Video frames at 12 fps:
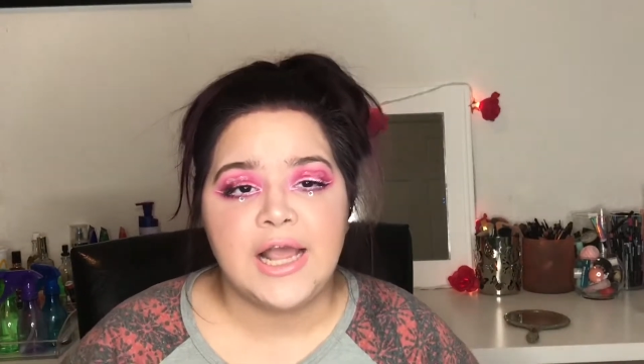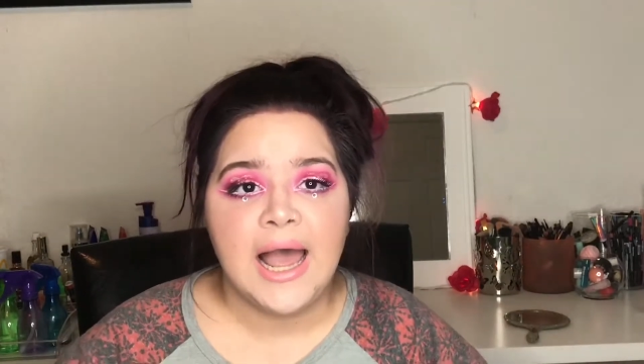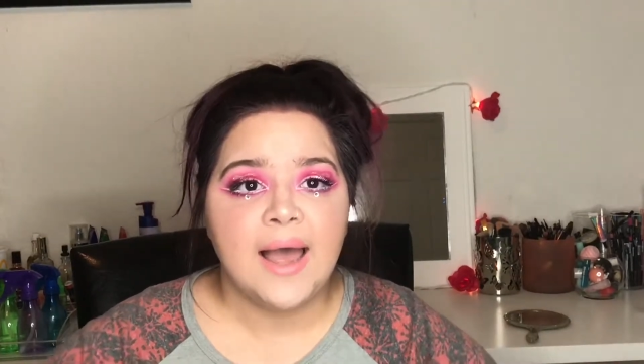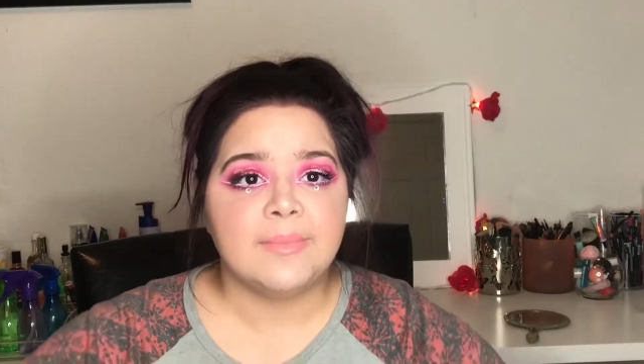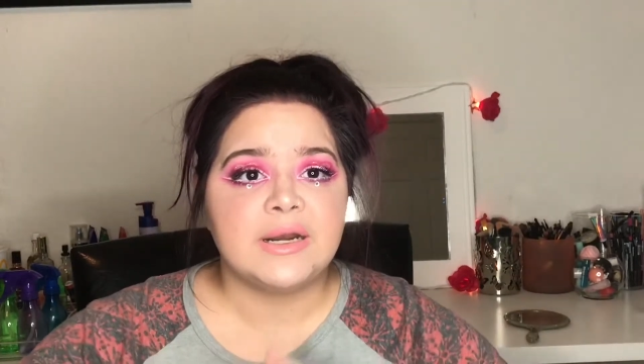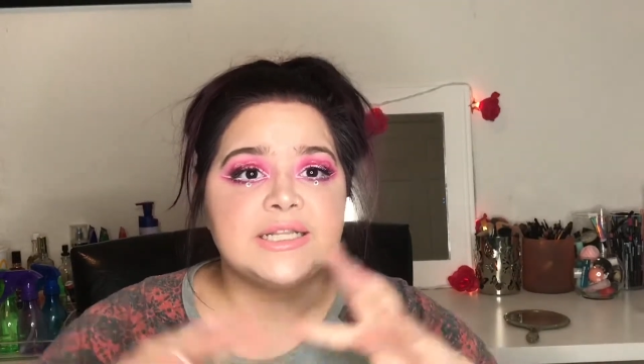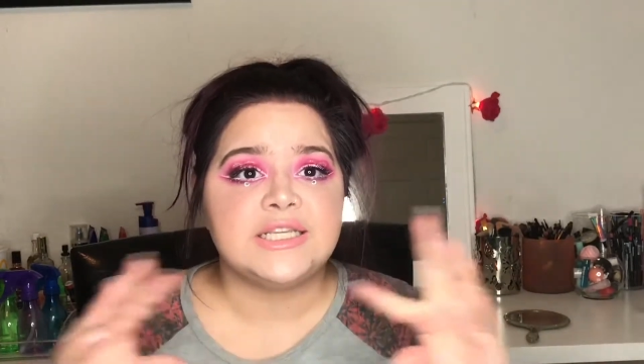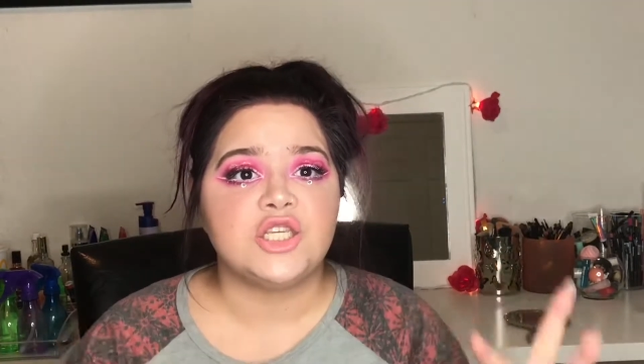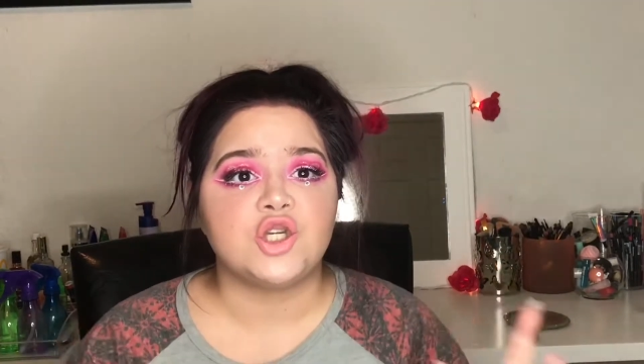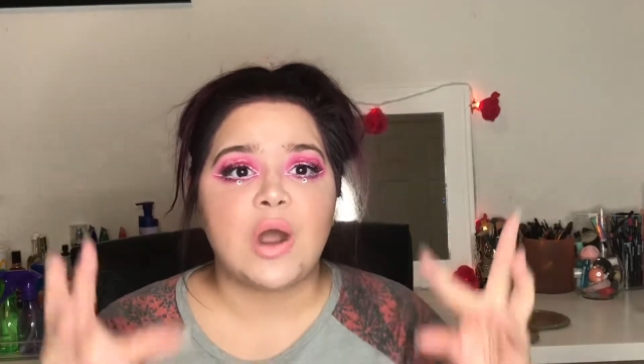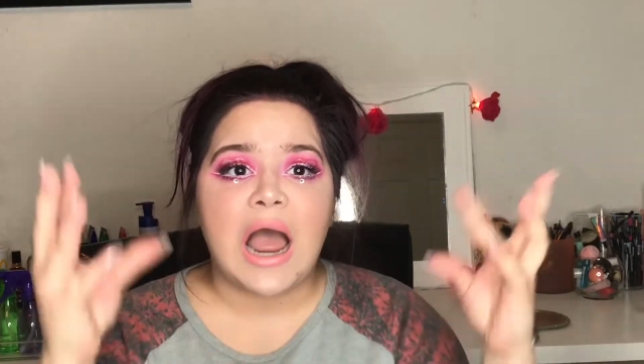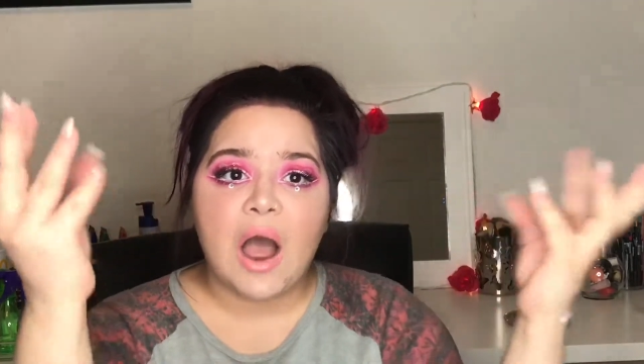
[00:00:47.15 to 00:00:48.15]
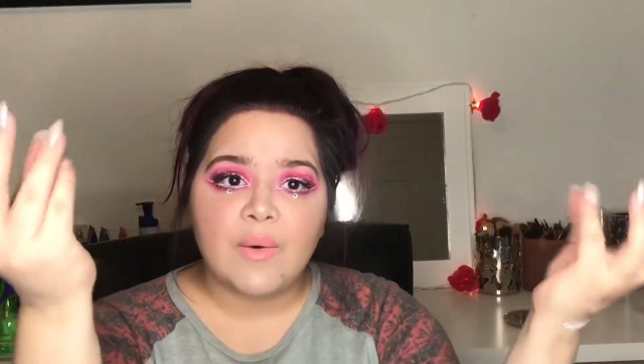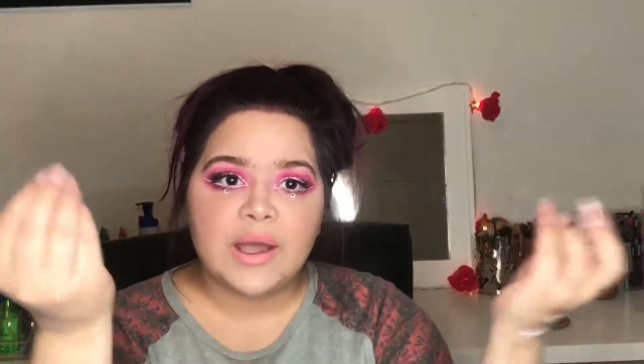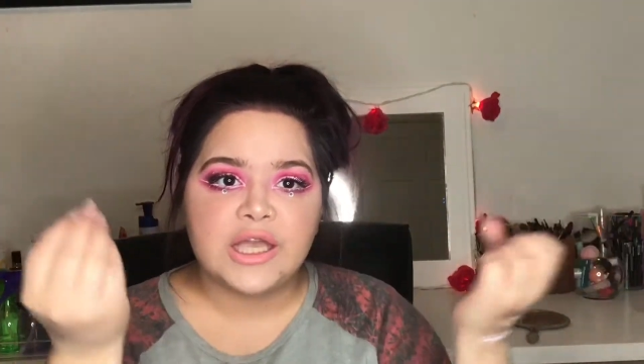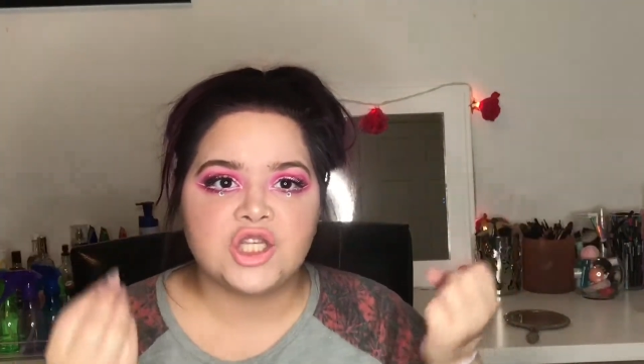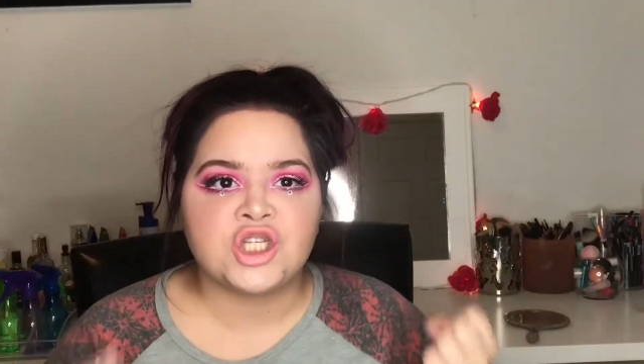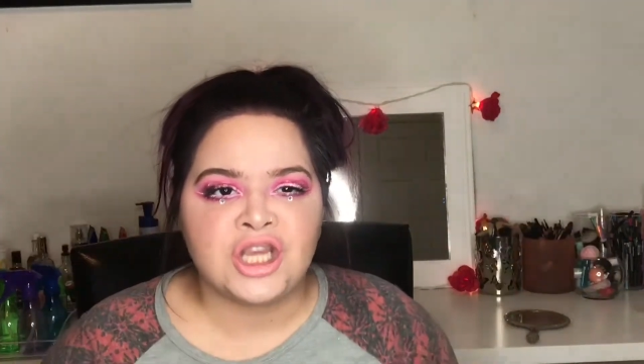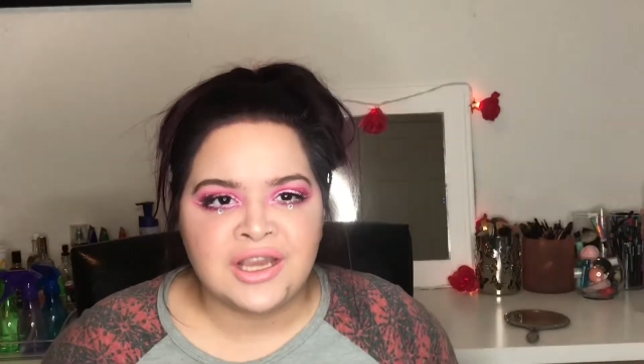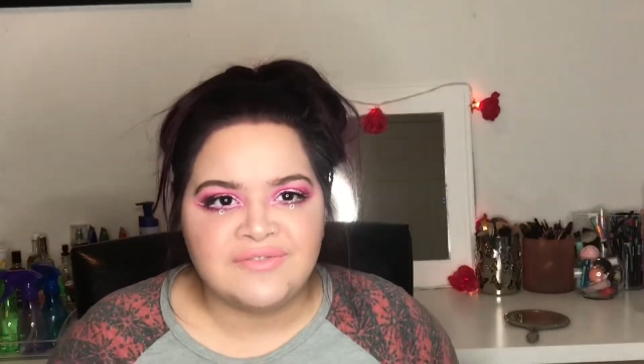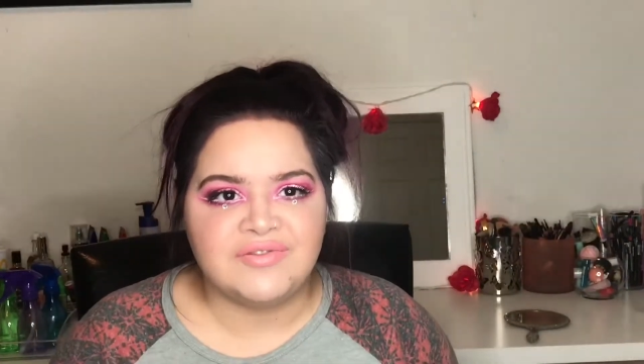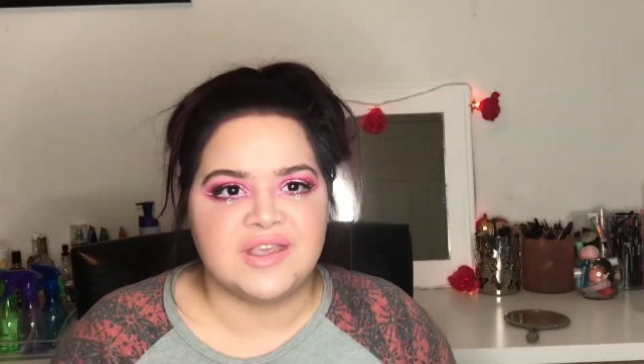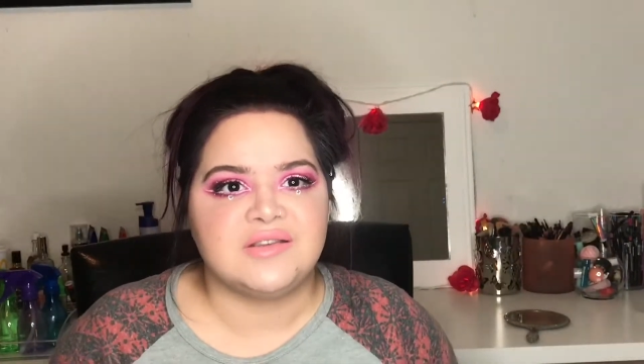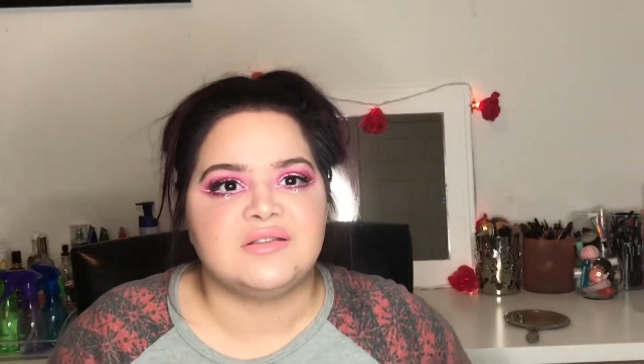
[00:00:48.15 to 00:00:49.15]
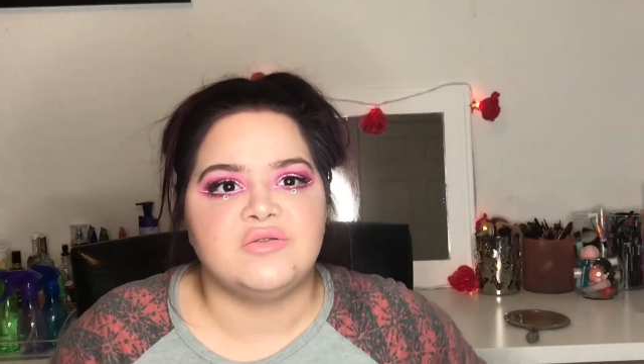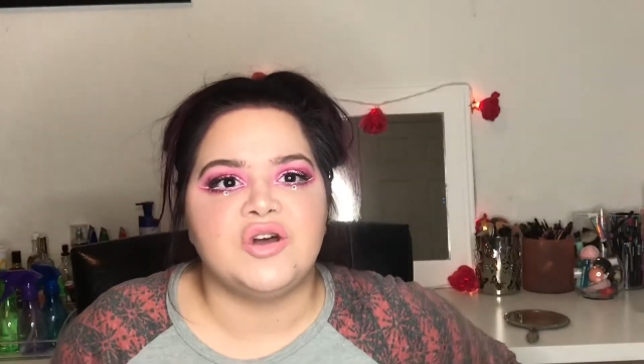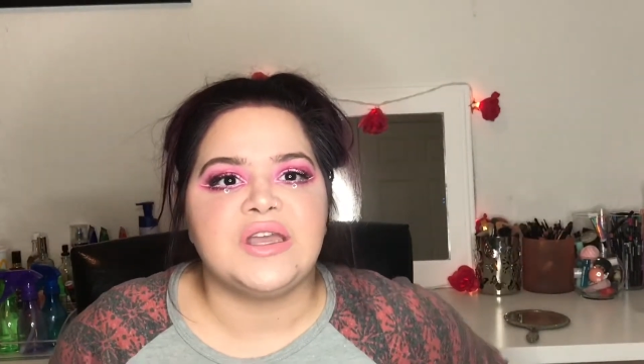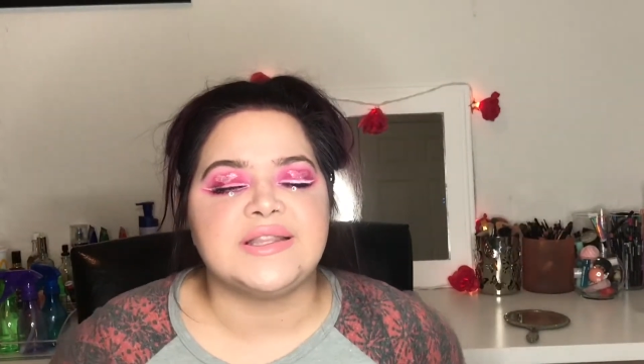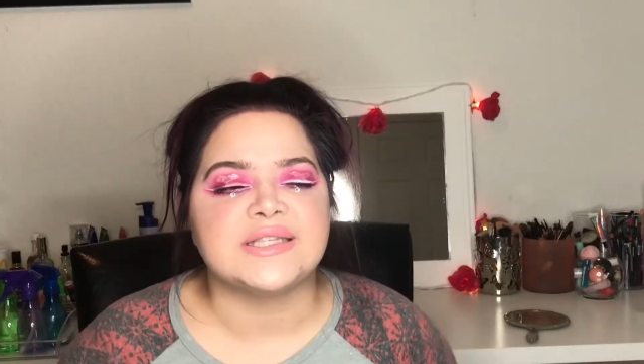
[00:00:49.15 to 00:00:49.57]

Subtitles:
I'm gonna teach you how I achieved this look.